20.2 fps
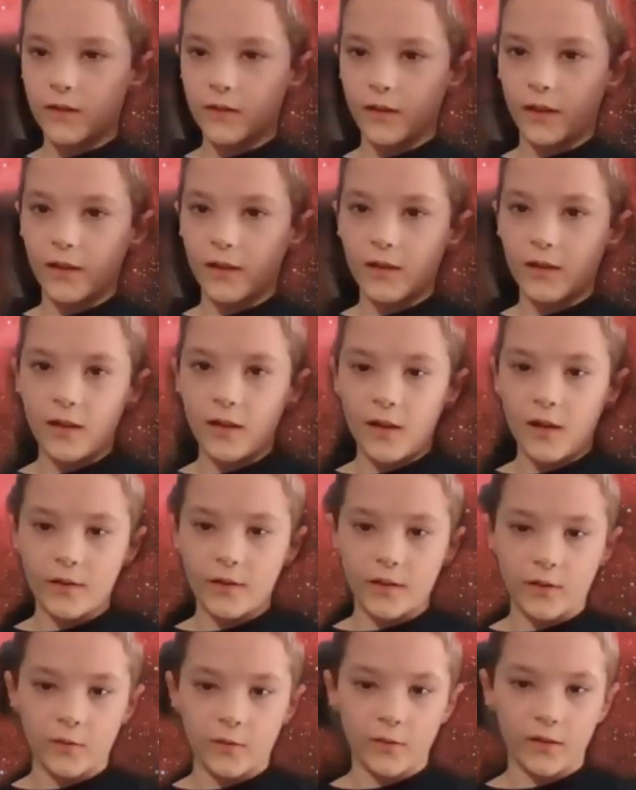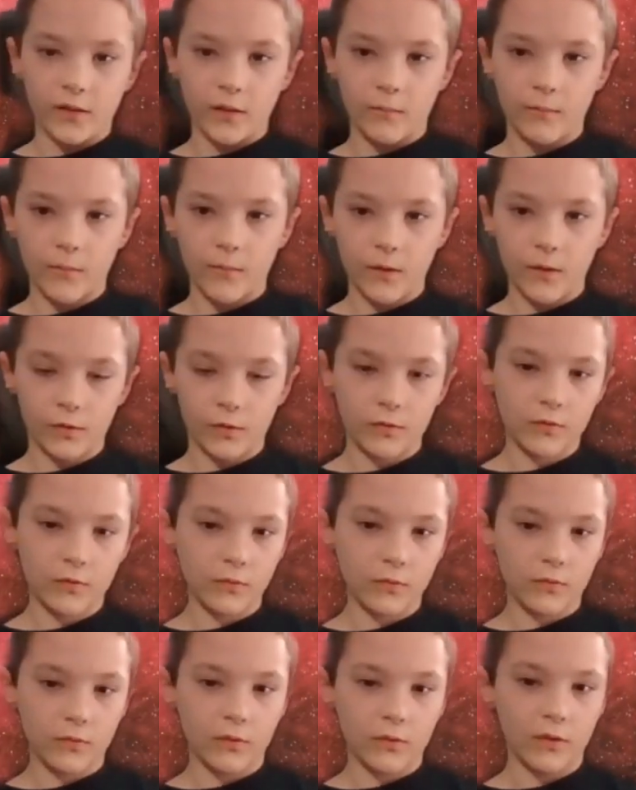Like how they do it in middle
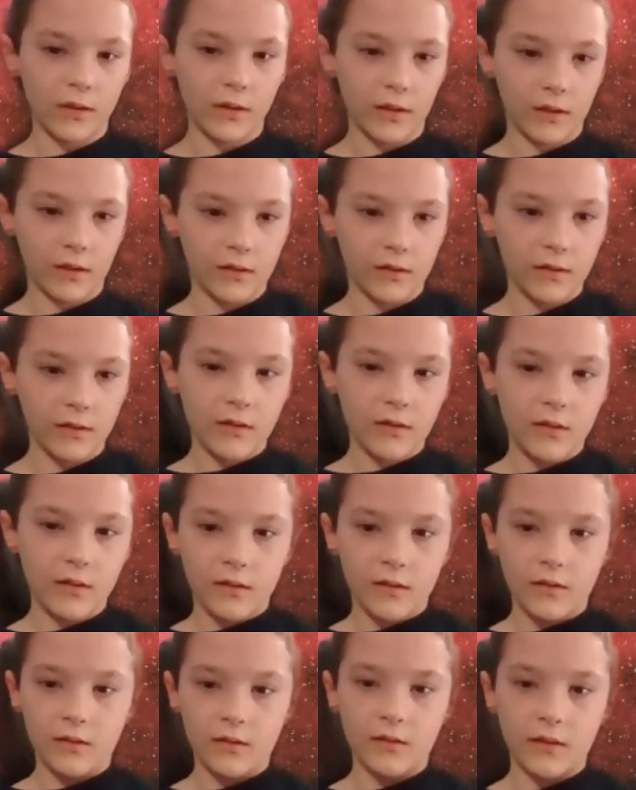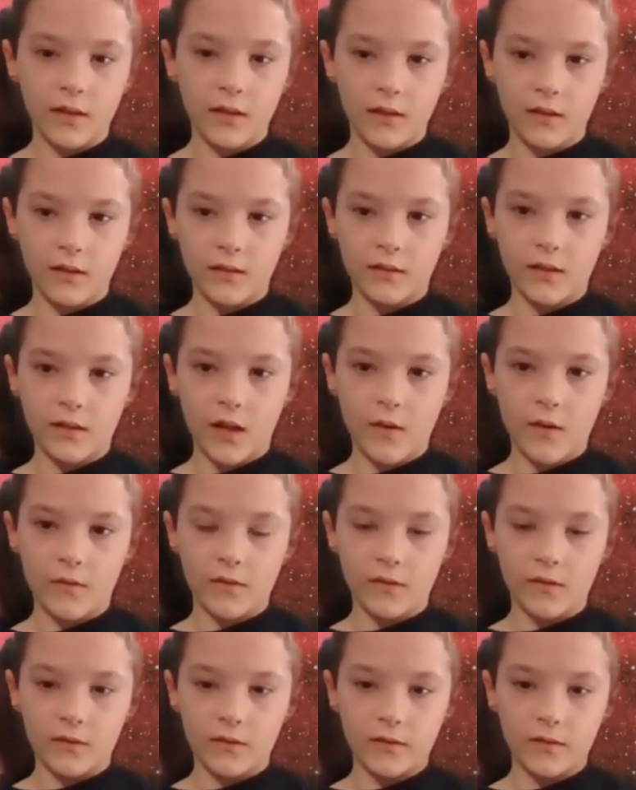school, like they each have
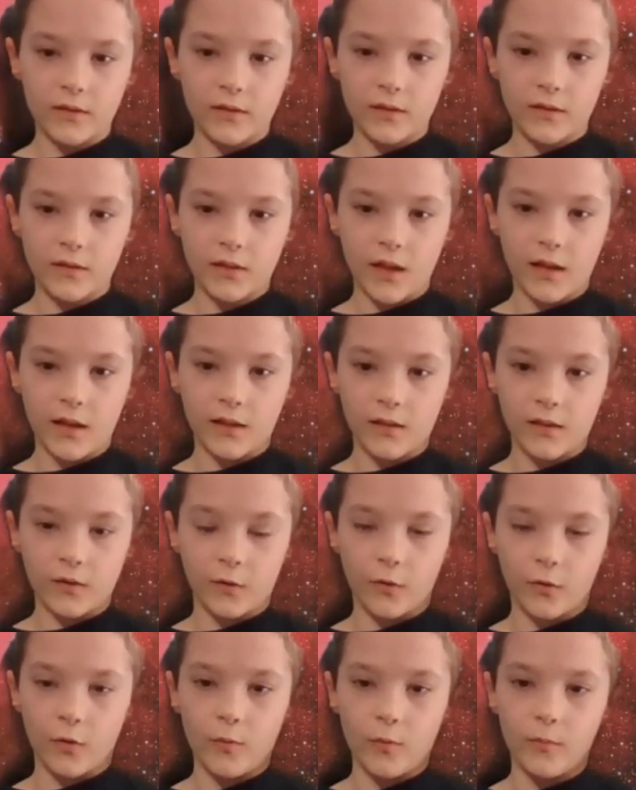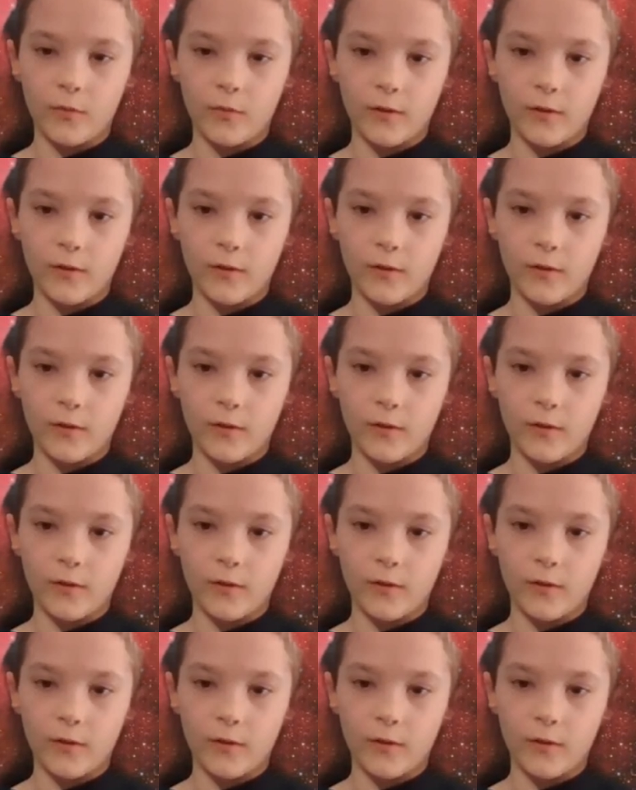a assigned Chromebook.